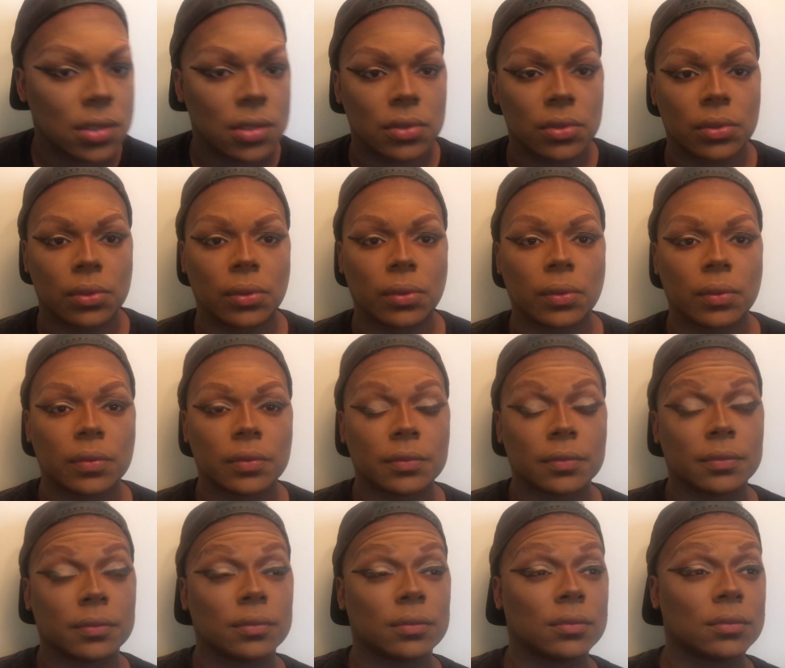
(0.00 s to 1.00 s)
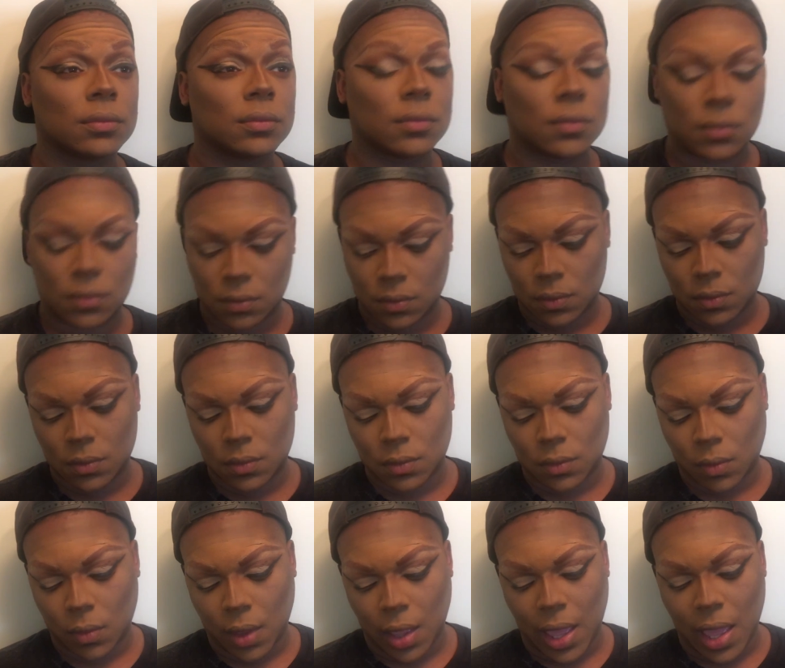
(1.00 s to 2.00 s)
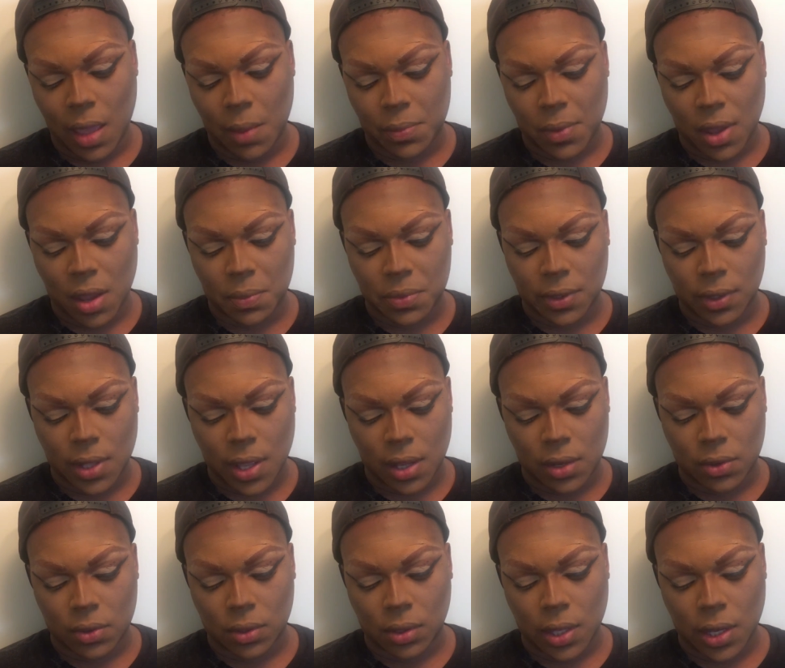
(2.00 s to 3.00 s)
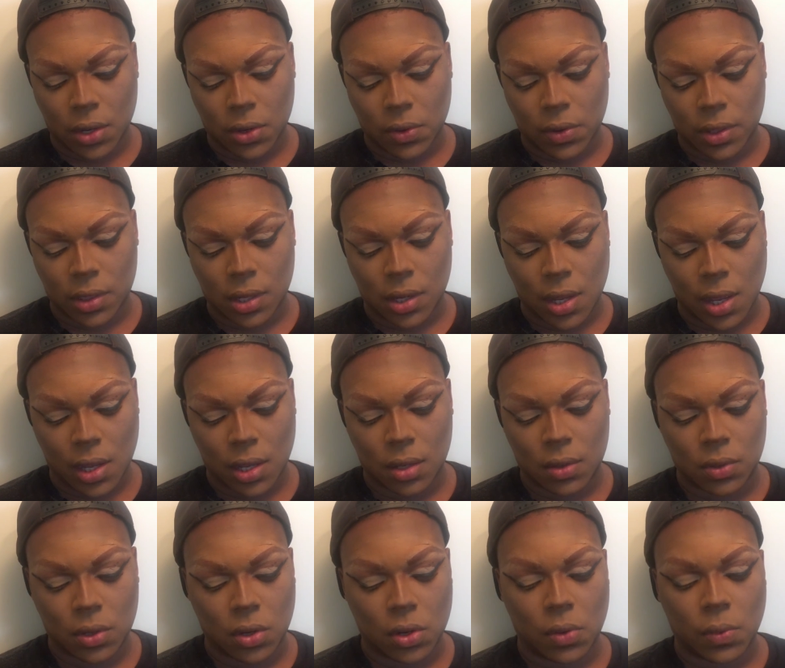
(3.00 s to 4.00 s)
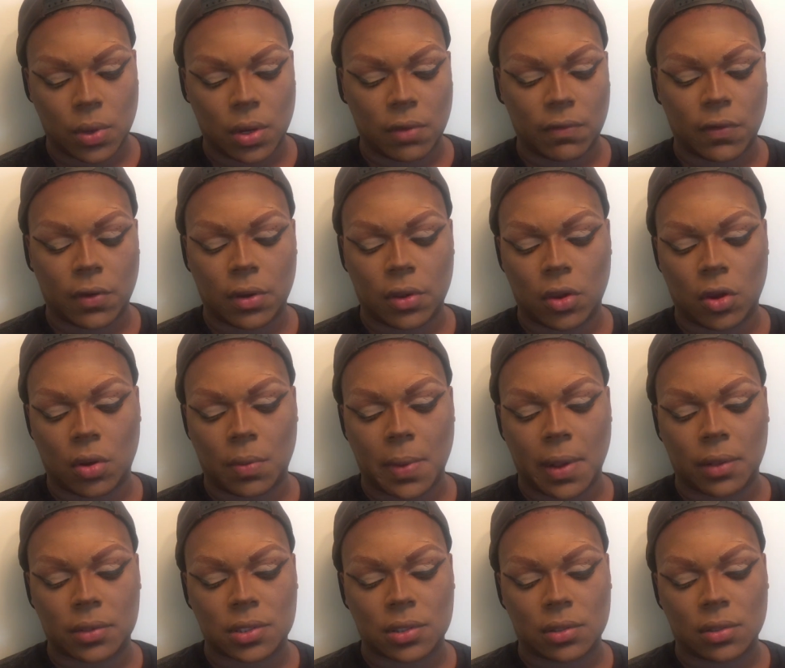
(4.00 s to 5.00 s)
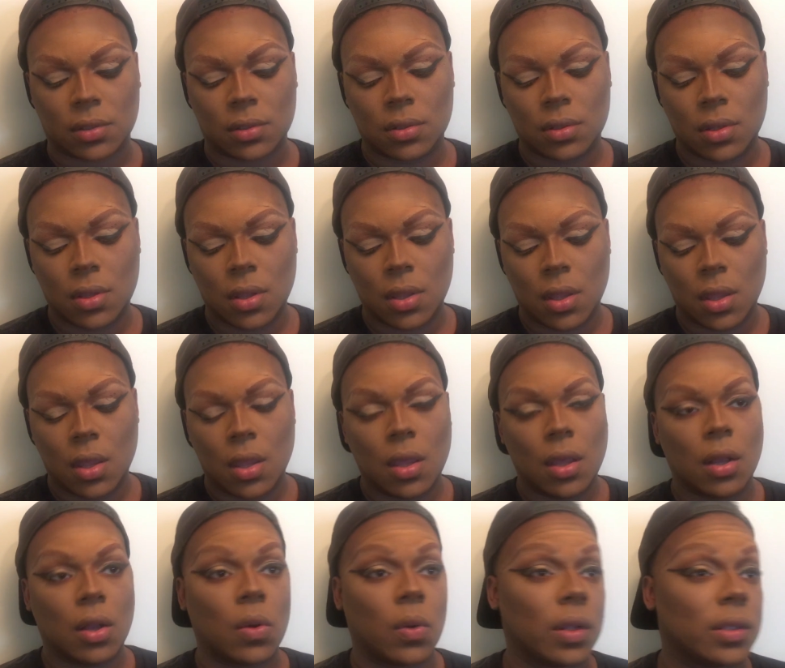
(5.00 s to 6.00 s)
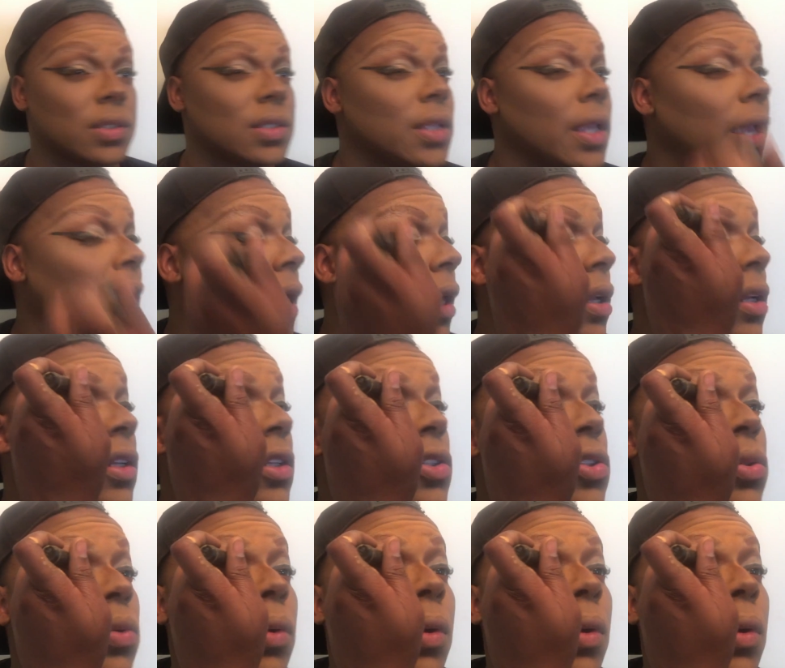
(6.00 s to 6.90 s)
to amp up the liner later in the night, you know, whenever you're about to go on stage